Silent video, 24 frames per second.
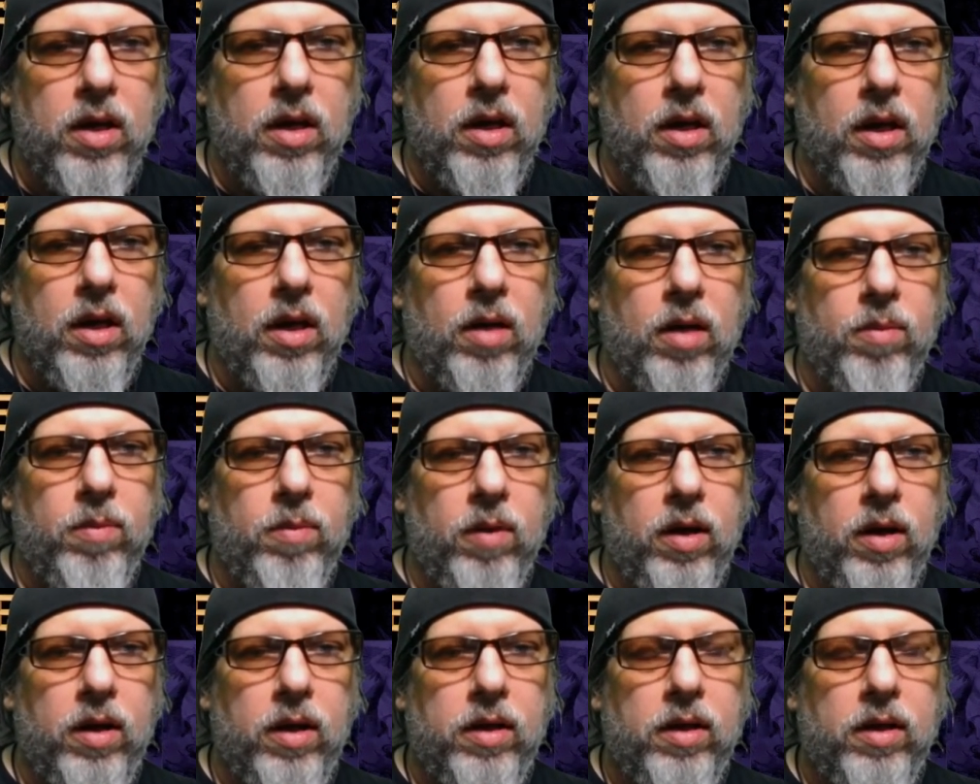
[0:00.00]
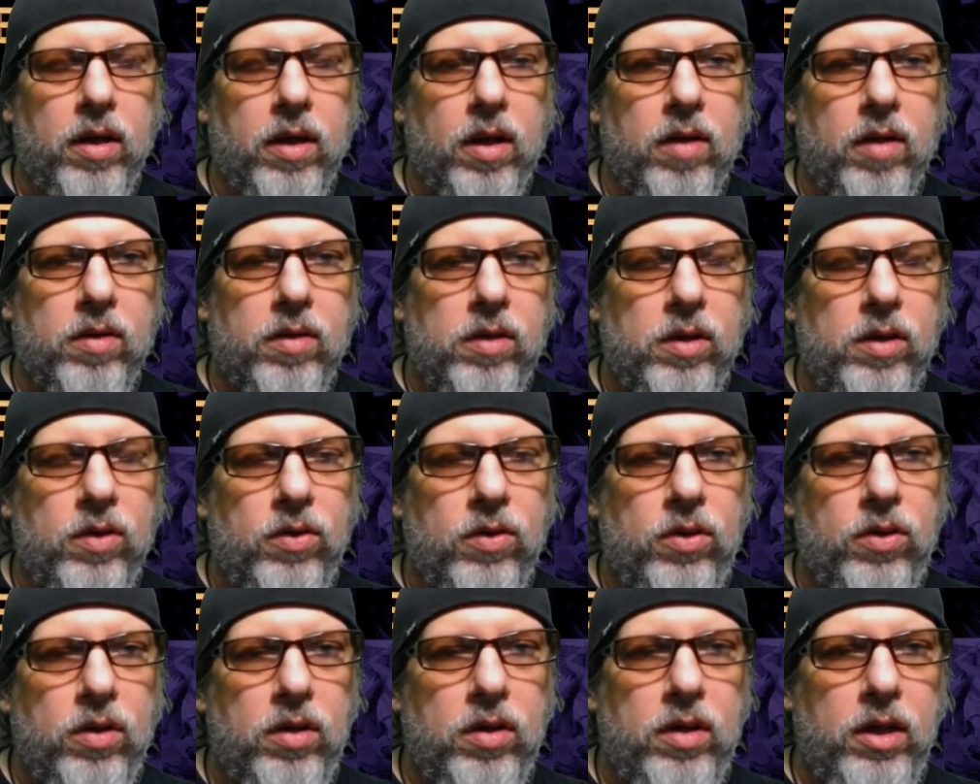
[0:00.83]
But you
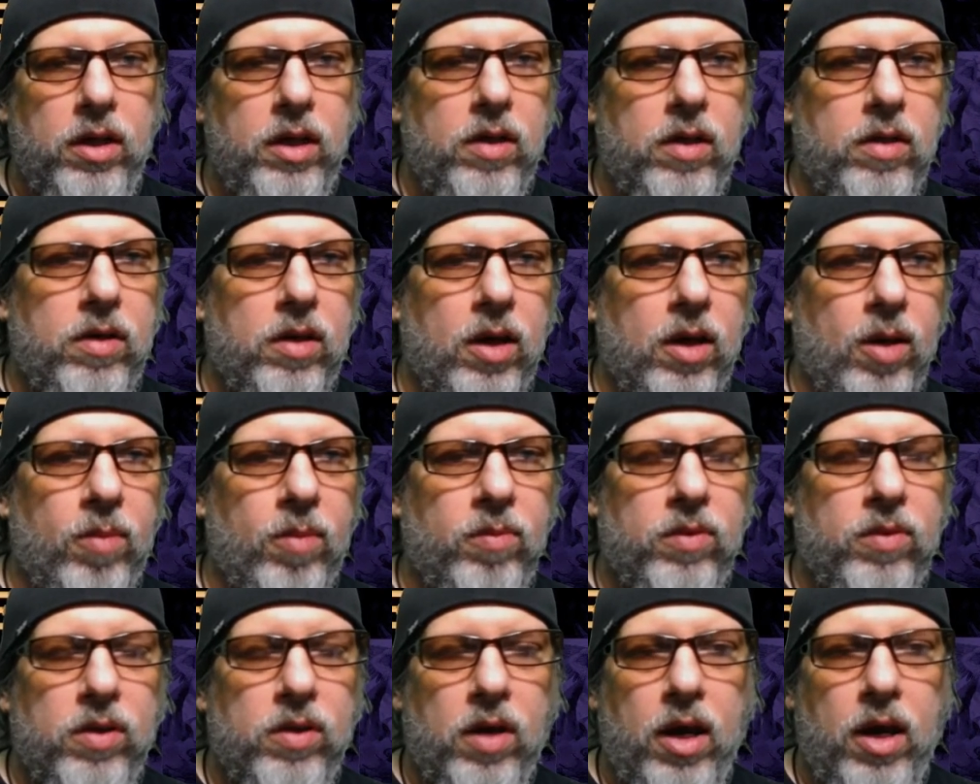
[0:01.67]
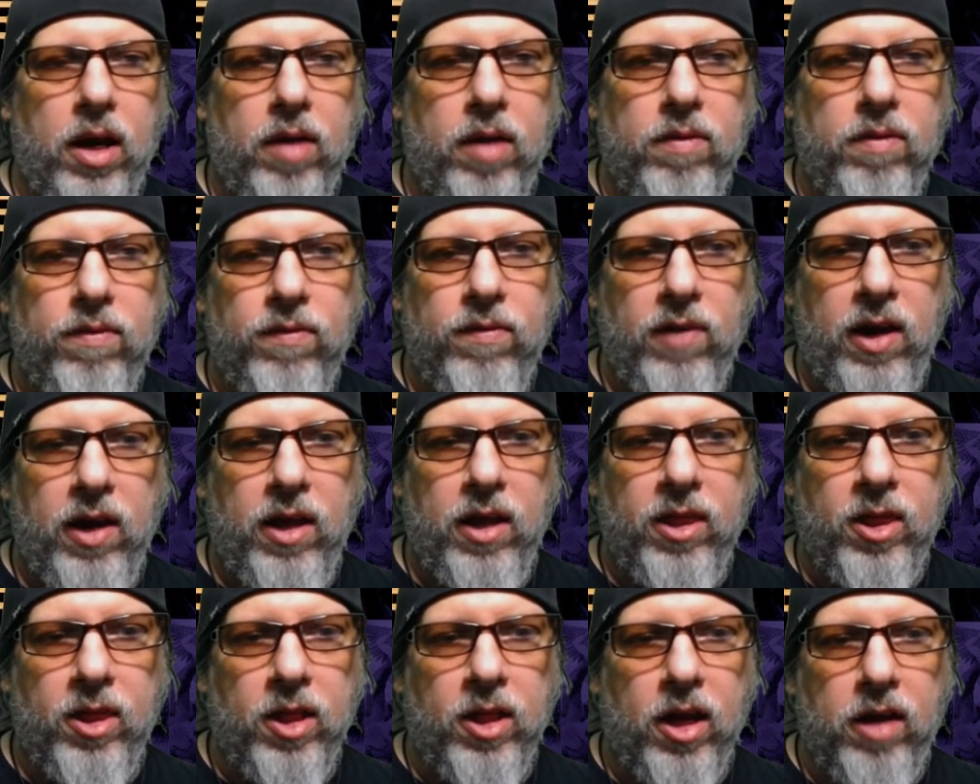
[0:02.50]
should teach them to have
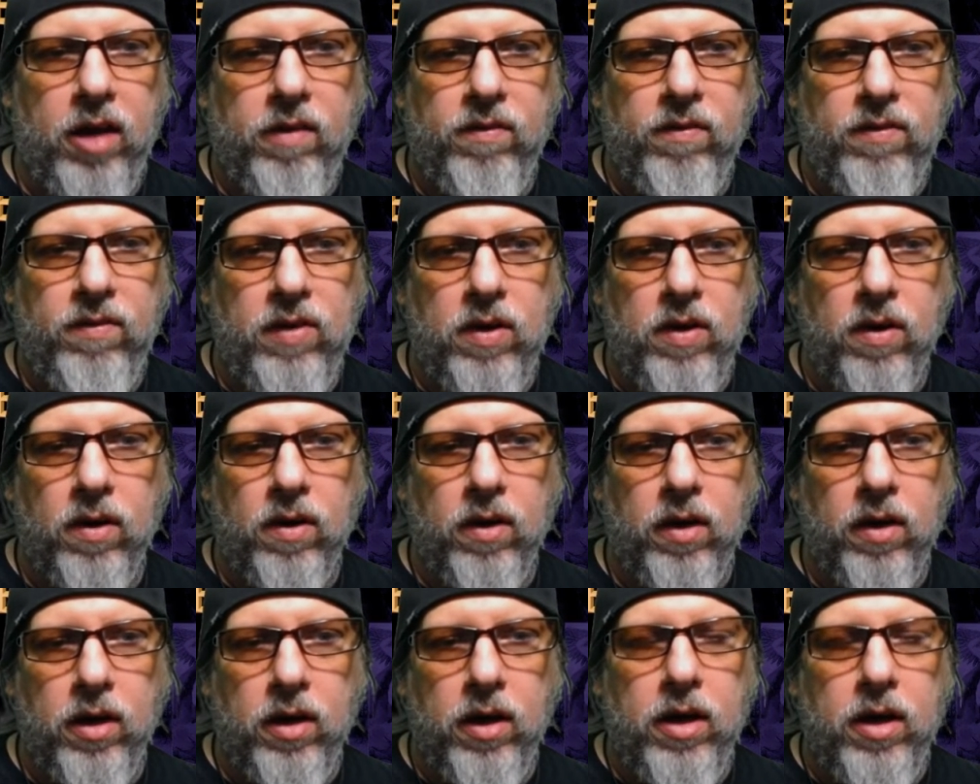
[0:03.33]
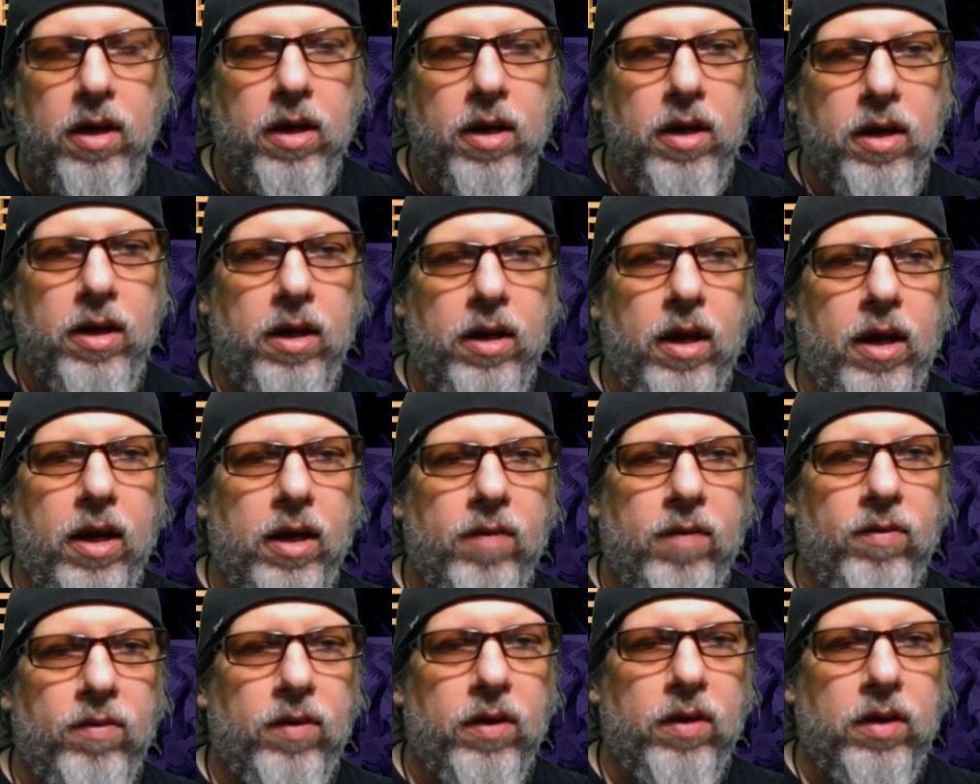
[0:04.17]
faith, not fear. That
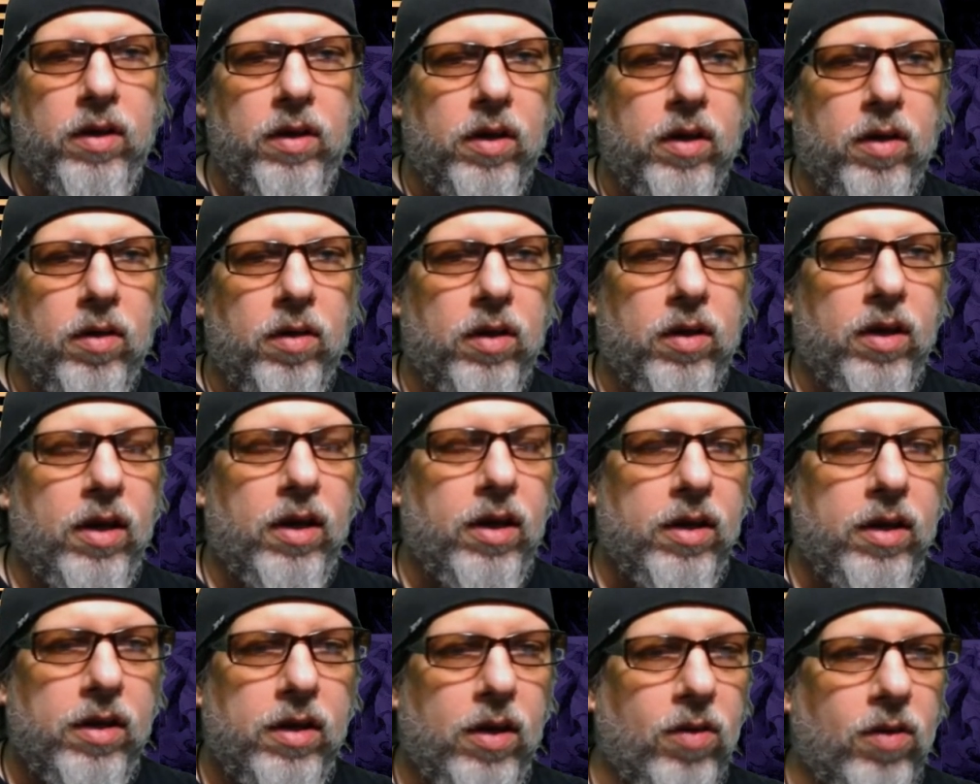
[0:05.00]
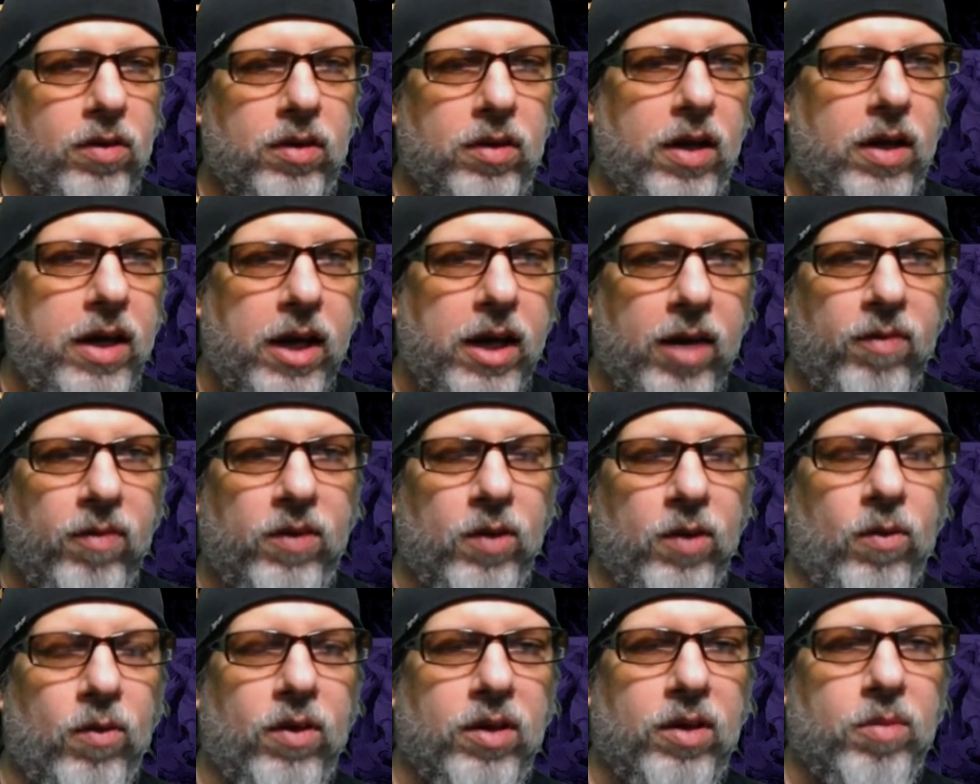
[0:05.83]
if there, that don't say if
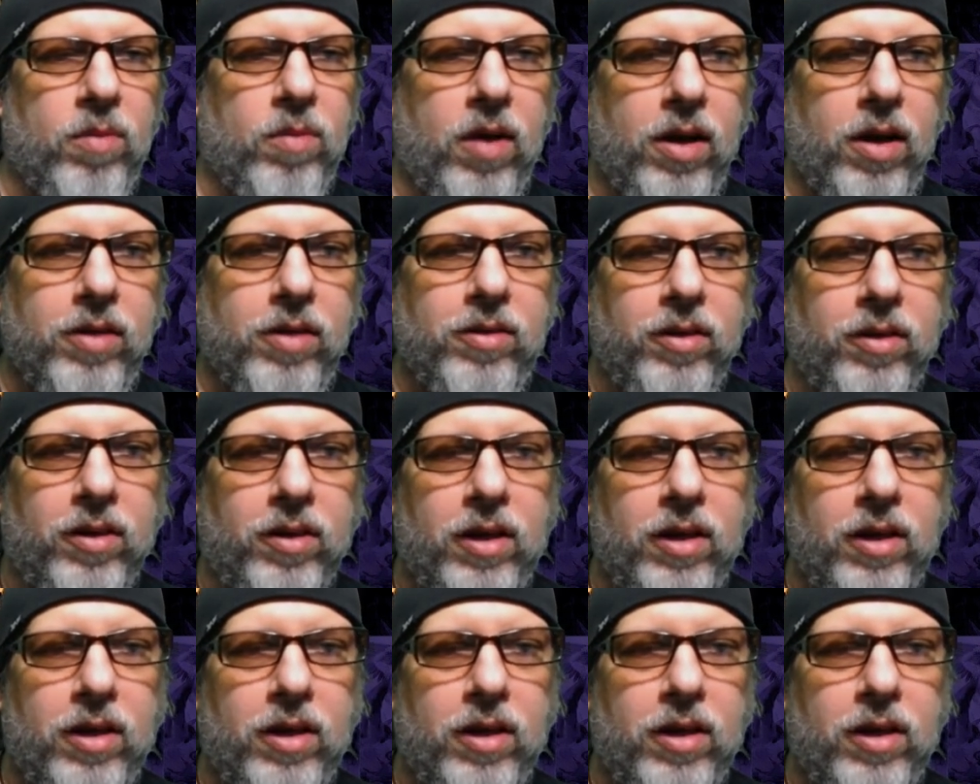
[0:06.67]
there was a monster.